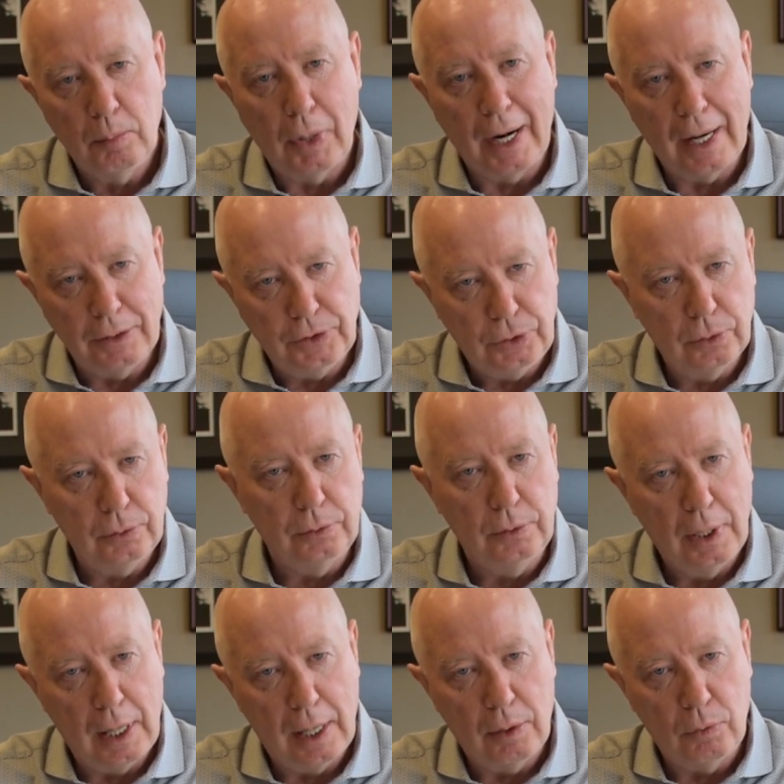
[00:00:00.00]
but I
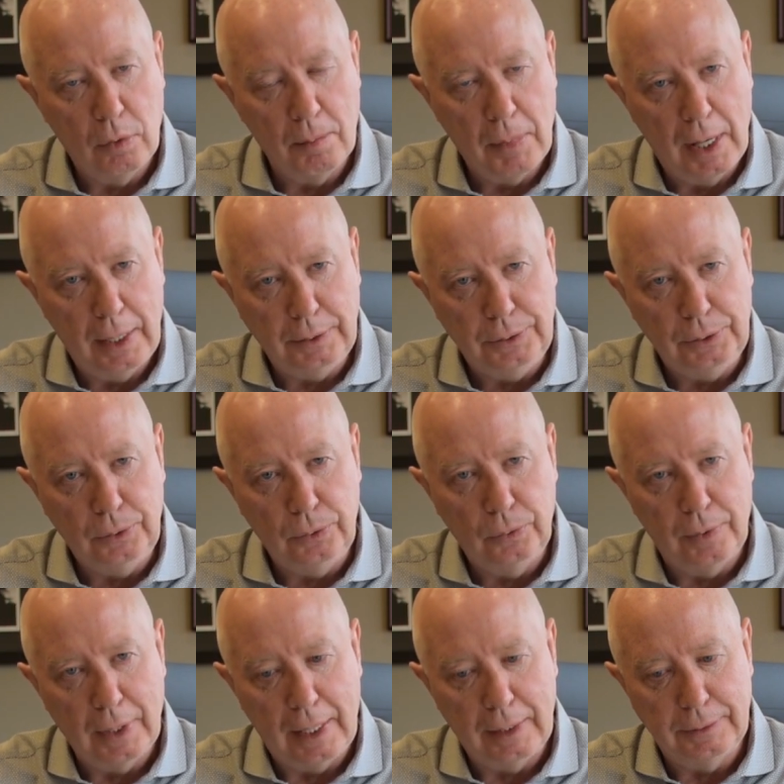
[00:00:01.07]
should remind
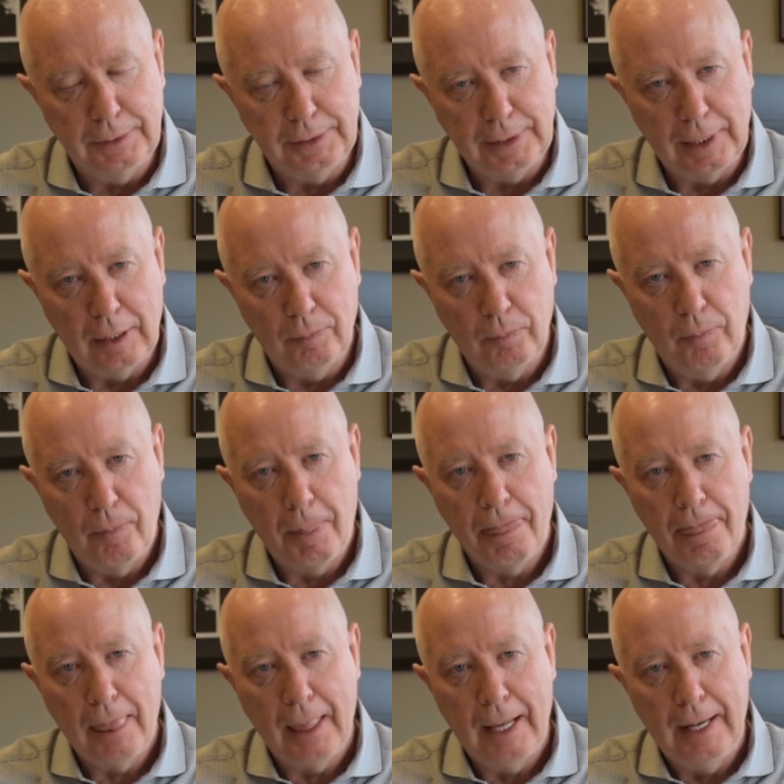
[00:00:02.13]
you that
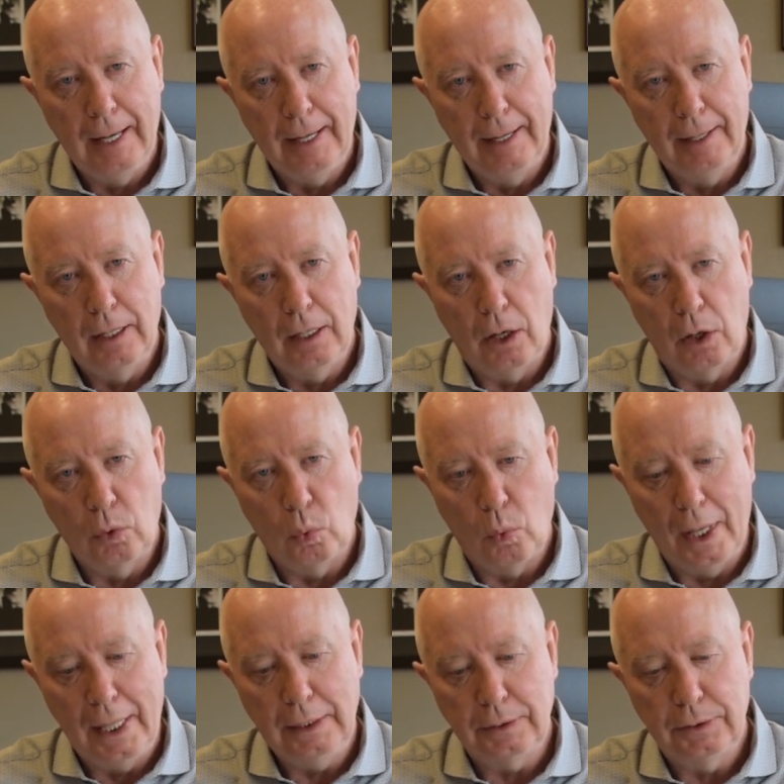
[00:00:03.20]
our
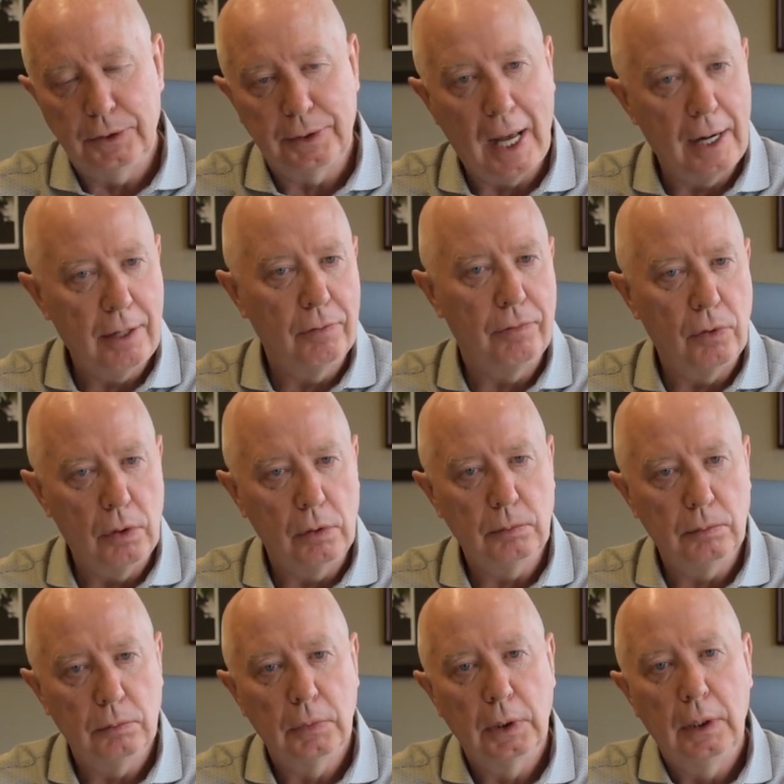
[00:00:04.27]
white
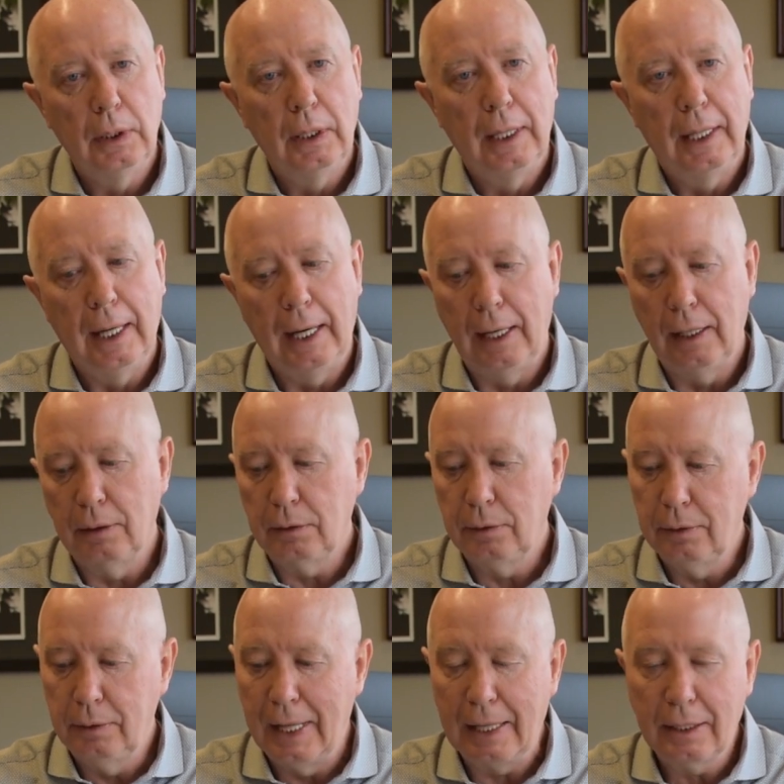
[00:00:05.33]
styrofoam,
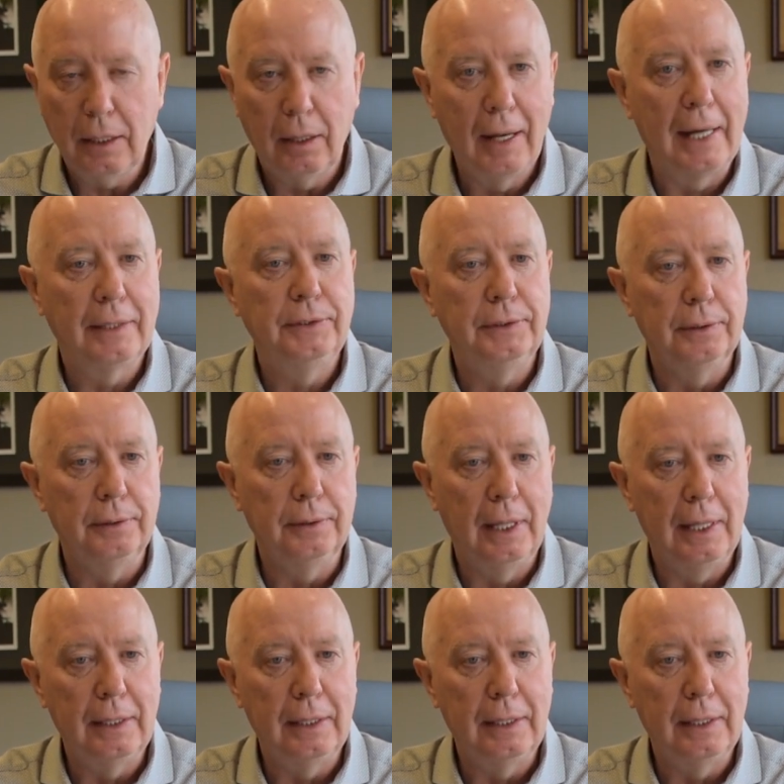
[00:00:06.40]
that collection